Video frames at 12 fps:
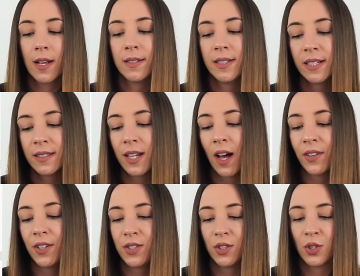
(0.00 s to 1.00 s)

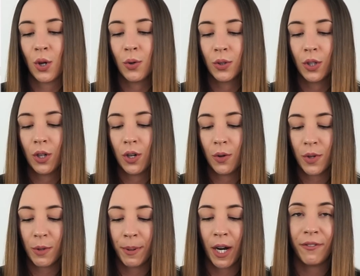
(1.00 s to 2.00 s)
$6 in total
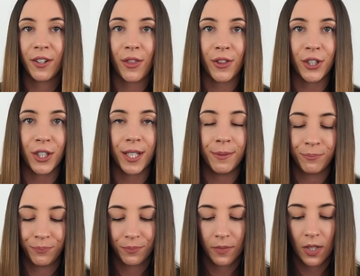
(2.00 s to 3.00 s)
with a profit of $30.
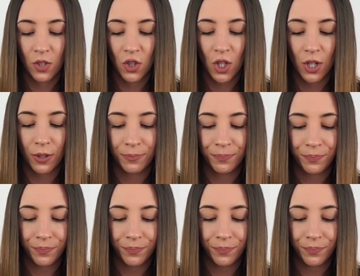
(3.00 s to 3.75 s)
So